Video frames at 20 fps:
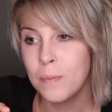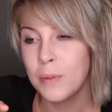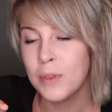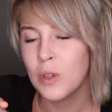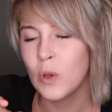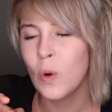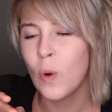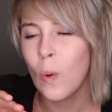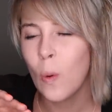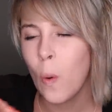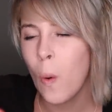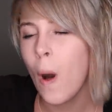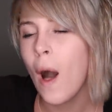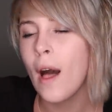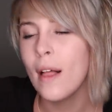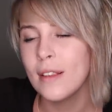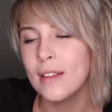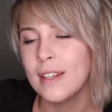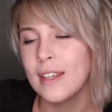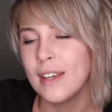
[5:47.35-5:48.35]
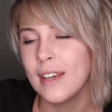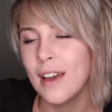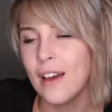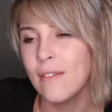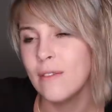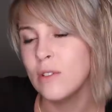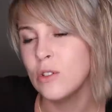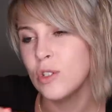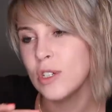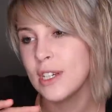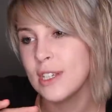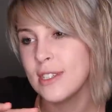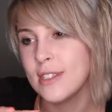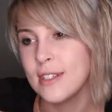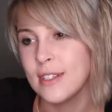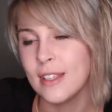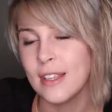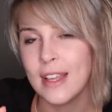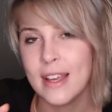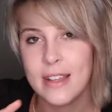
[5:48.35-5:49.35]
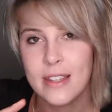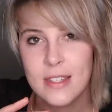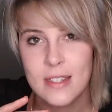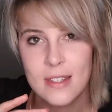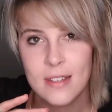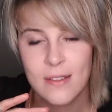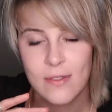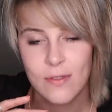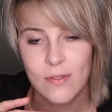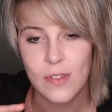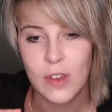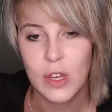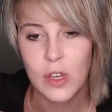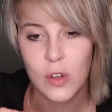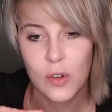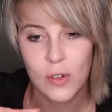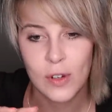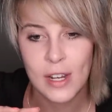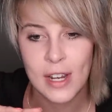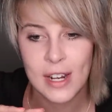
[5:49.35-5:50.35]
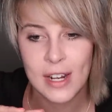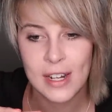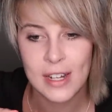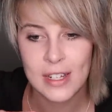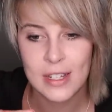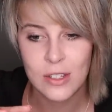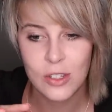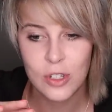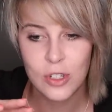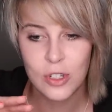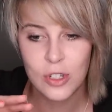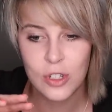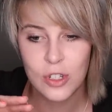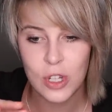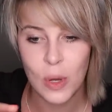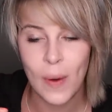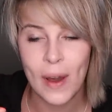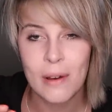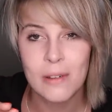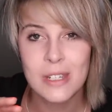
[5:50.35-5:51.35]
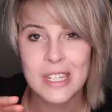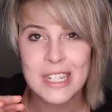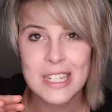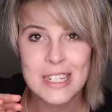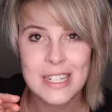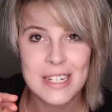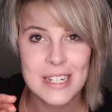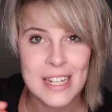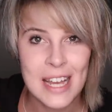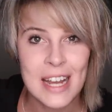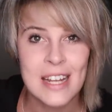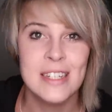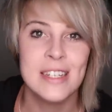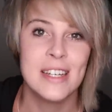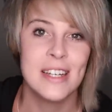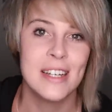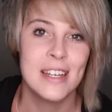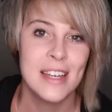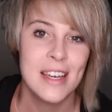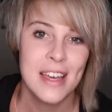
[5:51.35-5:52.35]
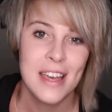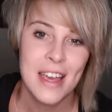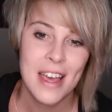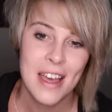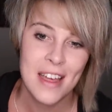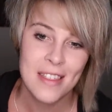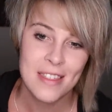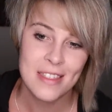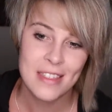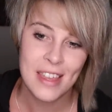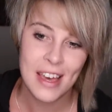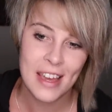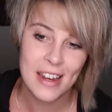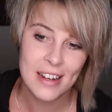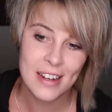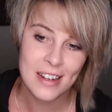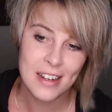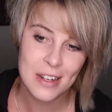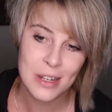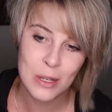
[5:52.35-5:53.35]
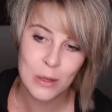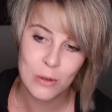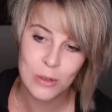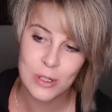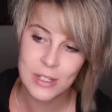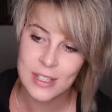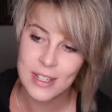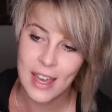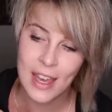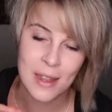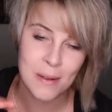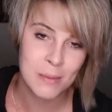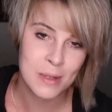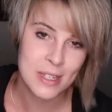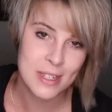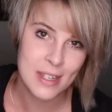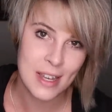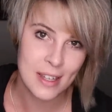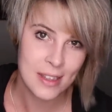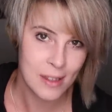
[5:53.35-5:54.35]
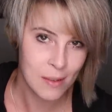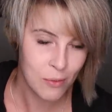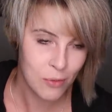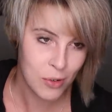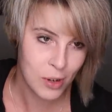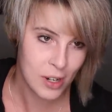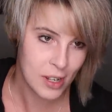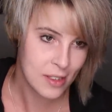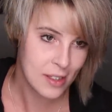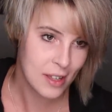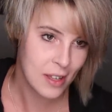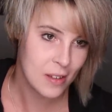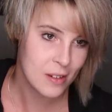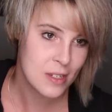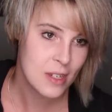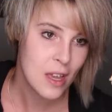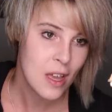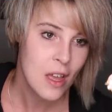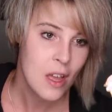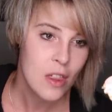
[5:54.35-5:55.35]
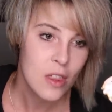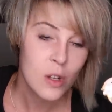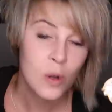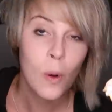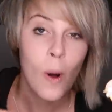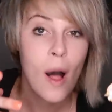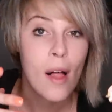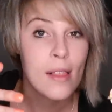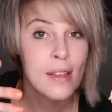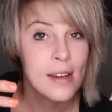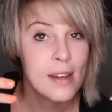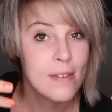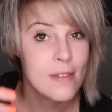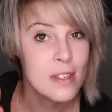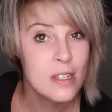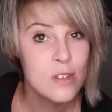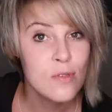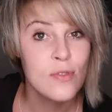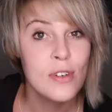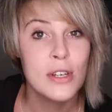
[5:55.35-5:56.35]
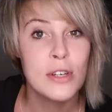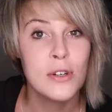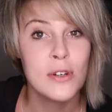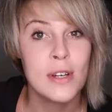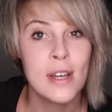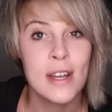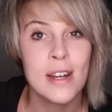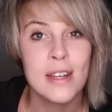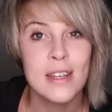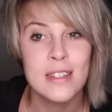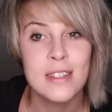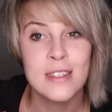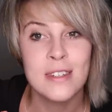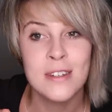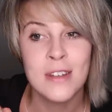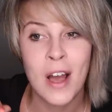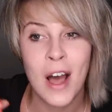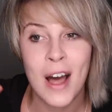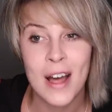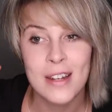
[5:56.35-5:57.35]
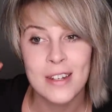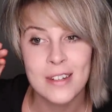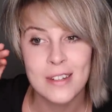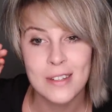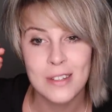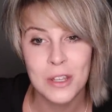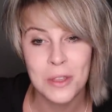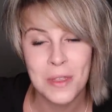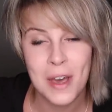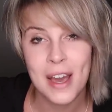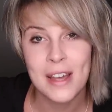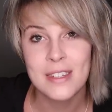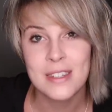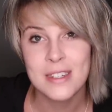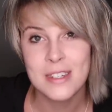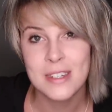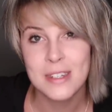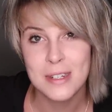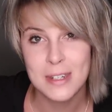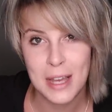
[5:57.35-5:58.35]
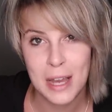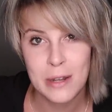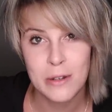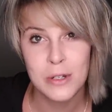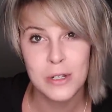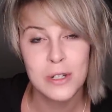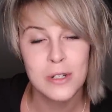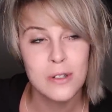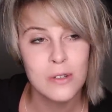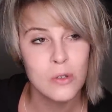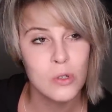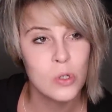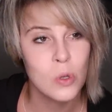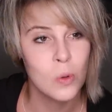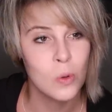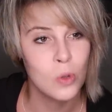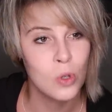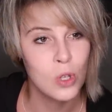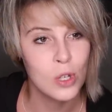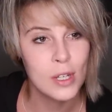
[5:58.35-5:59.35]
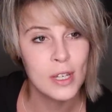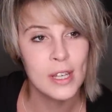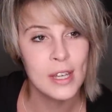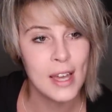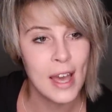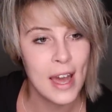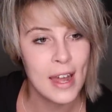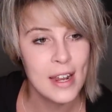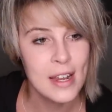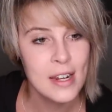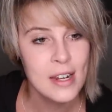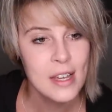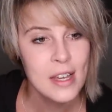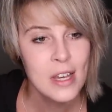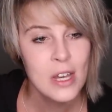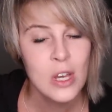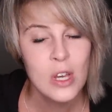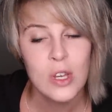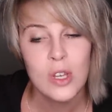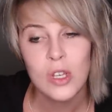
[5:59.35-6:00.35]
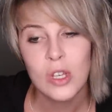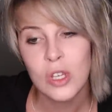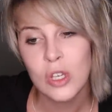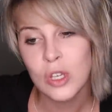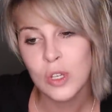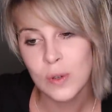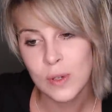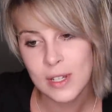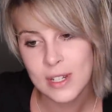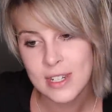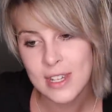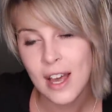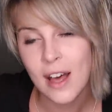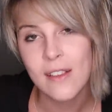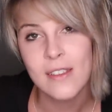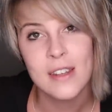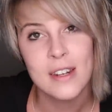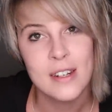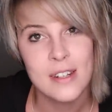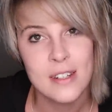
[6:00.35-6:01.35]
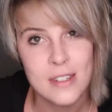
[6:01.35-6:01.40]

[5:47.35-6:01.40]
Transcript: but the quality of a Dresden lace figurine is just so outstanding that you just can't mistake them for anything else. The quality of this figurine is not to that standard, so looking at it, you can tell that